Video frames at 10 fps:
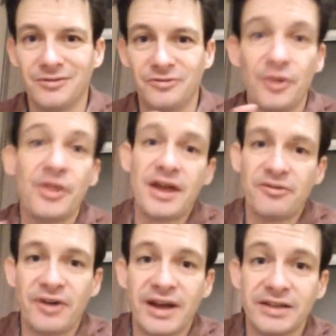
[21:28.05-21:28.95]
For their
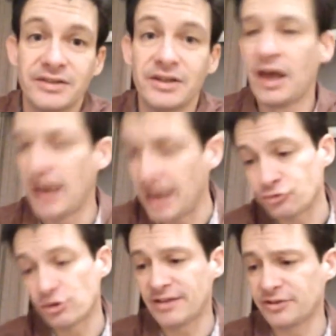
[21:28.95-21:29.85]
find. I'd
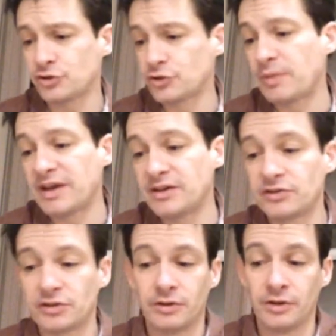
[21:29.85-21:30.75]
rather just
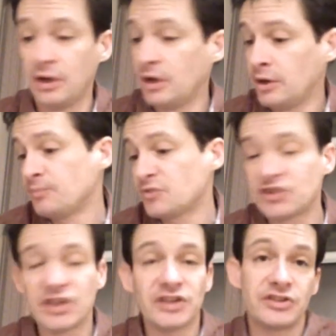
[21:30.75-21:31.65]
spend
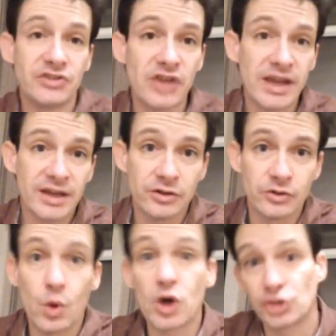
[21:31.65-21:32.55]
60
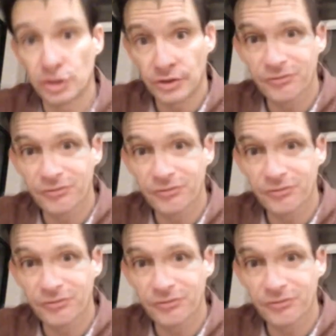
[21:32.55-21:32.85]
seconds watching